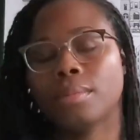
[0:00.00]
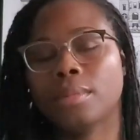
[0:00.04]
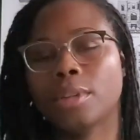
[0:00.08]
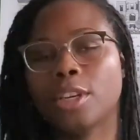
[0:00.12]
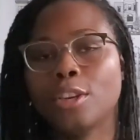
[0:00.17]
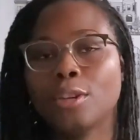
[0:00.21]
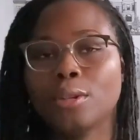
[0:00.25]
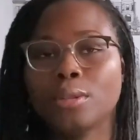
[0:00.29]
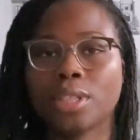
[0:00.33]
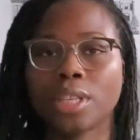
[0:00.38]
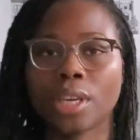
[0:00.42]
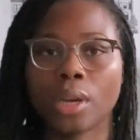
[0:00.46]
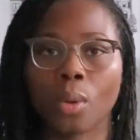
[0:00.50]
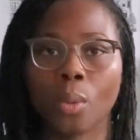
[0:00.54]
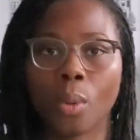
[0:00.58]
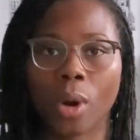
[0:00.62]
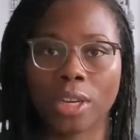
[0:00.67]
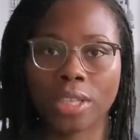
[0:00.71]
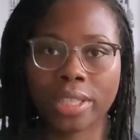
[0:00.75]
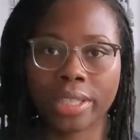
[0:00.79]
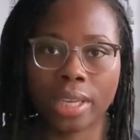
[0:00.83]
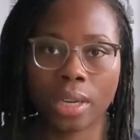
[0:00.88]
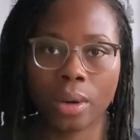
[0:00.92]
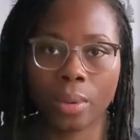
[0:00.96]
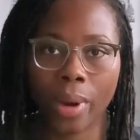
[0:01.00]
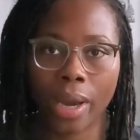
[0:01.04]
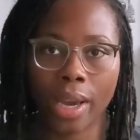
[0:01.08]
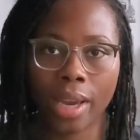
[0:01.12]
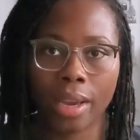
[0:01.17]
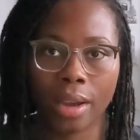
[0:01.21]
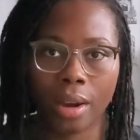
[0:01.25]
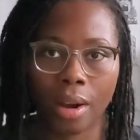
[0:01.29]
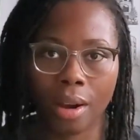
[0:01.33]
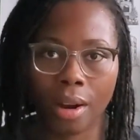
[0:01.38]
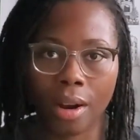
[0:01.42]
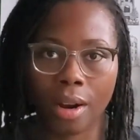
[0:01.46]
using worsted weight
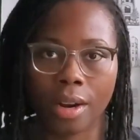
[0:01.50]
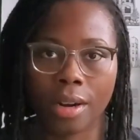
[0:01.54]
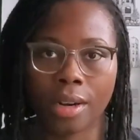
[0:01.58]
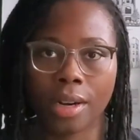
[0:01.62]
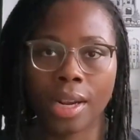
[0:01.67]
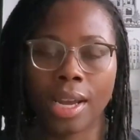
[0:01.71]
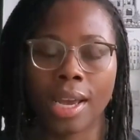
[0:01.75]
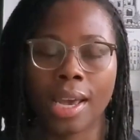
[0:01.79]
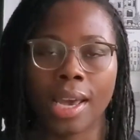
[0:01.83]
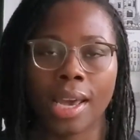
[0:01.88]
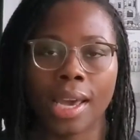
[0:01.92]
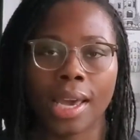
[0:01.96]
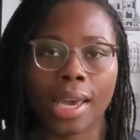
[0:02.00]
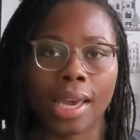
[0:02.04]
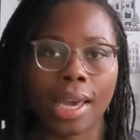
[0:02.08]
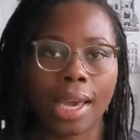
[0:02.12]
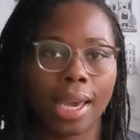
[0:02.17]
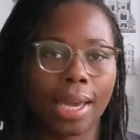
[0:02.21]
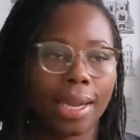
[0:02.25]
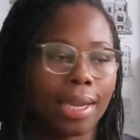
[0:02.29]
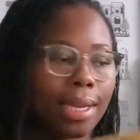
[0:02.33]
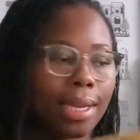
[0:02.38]
yarn. It